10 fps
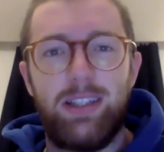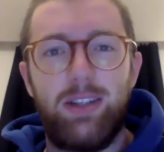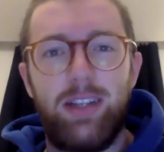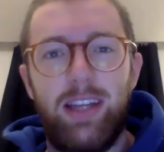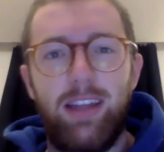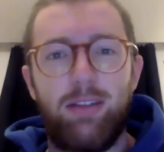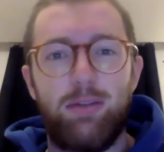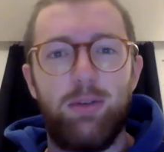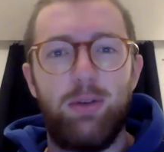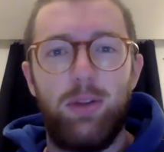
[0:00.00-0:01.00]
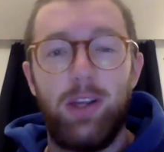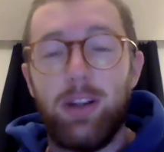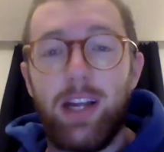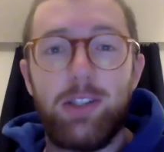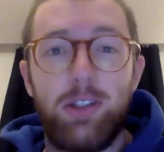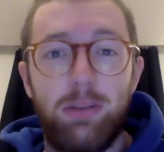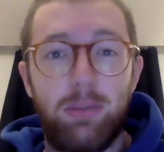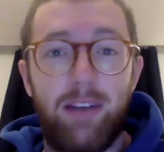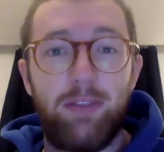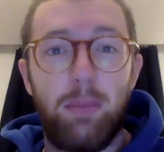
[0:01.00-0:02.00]
looking through the online tutoring
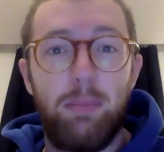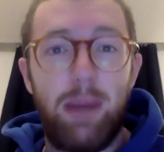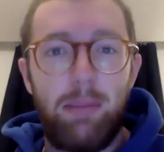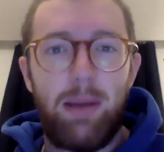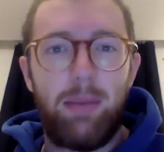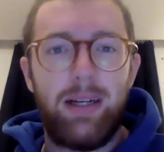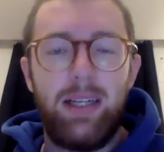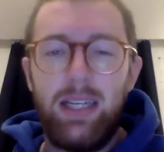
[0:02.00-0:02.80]
platform BitPaper.